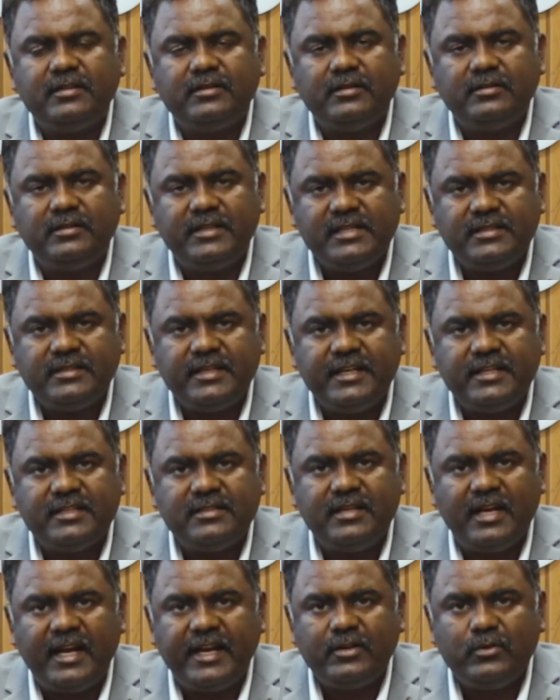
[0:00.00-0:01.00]
since it is
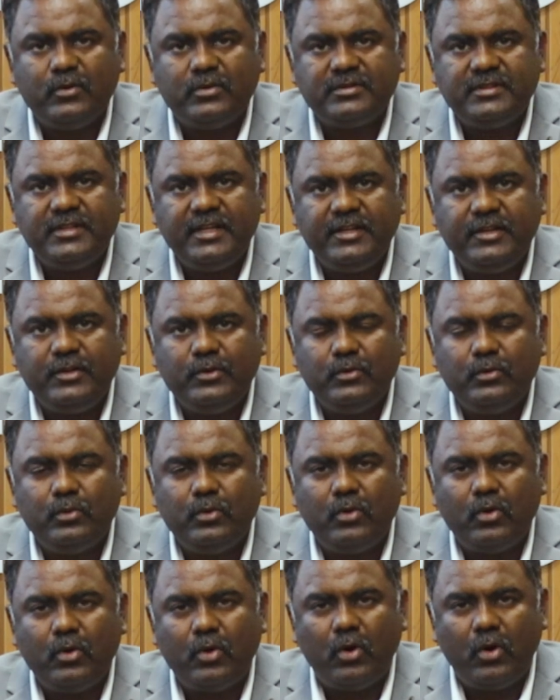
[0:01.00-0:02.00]
diagnosing
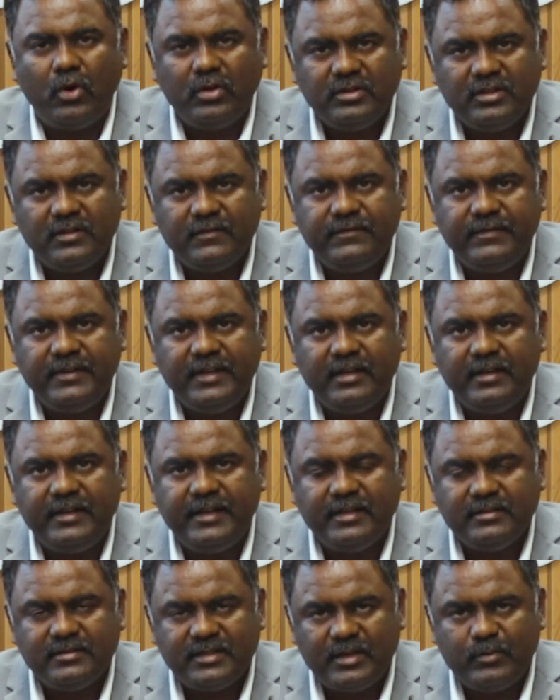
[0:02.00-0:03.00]
you on the field
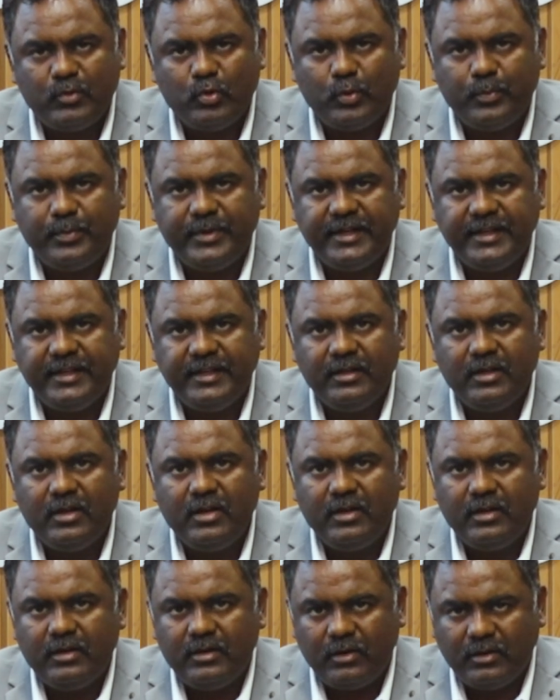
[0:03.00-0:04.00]
inside my
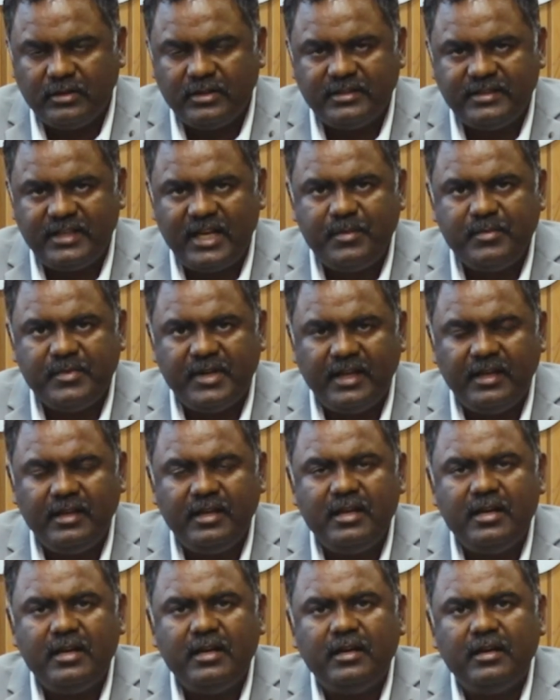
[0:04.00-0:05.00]
OPD on the same
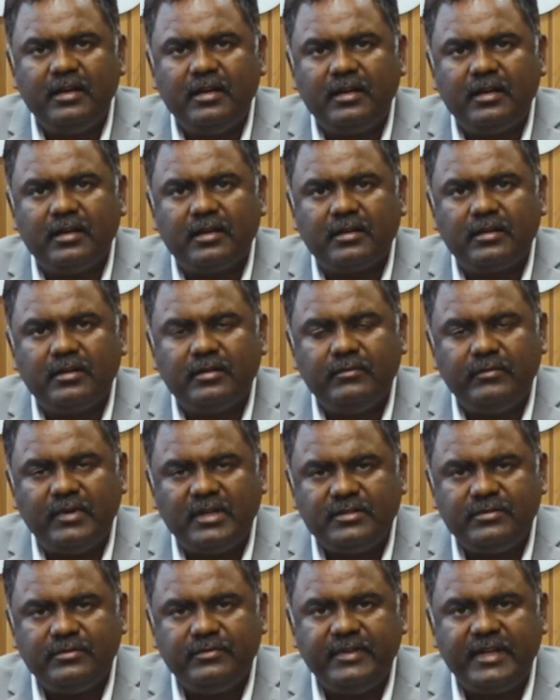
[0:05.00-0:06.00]
day.
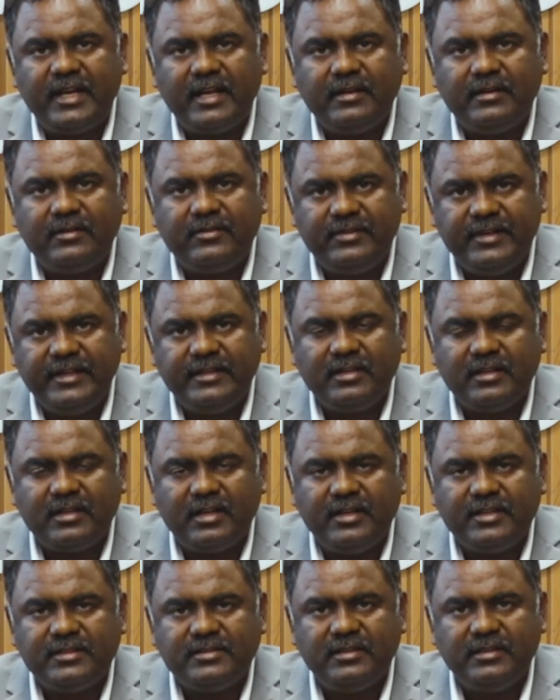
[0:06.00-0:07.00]
Once we can treat the
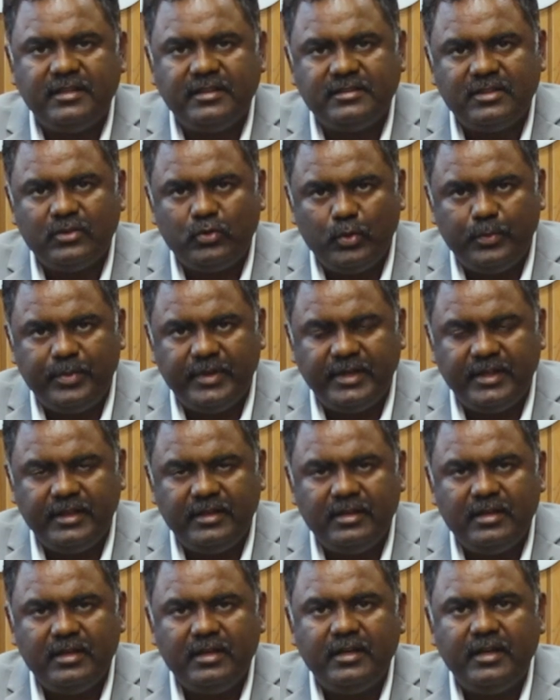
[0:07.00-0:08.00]
condition inside
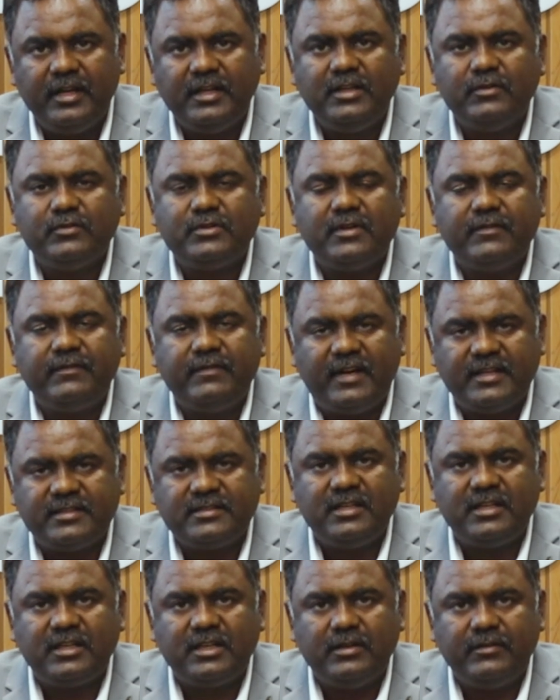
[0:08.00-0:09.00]
OPD, it gives you a
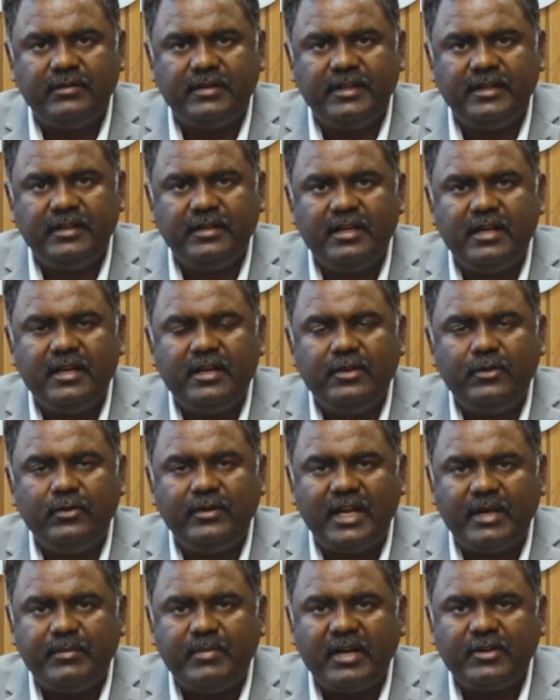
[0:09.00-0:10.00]
faster recovery, you
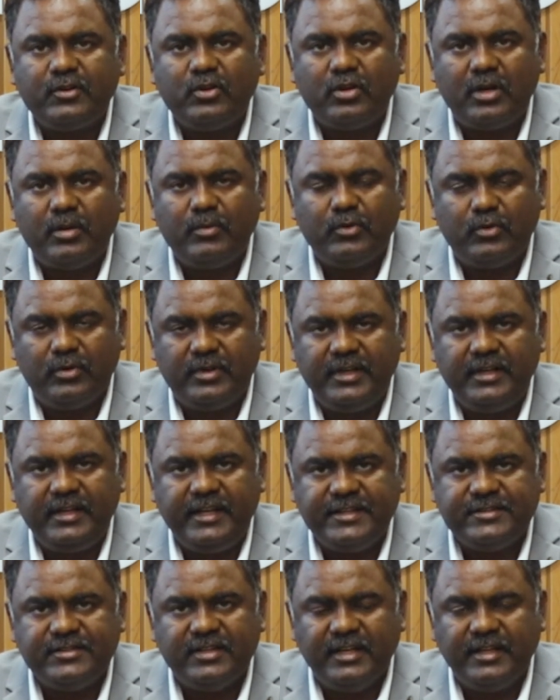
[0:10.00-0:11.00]
get back to normal routine
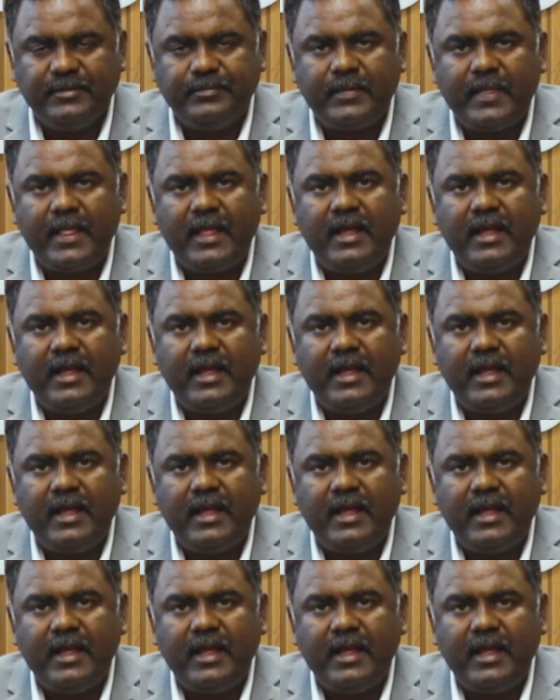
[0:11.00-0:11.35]
easily.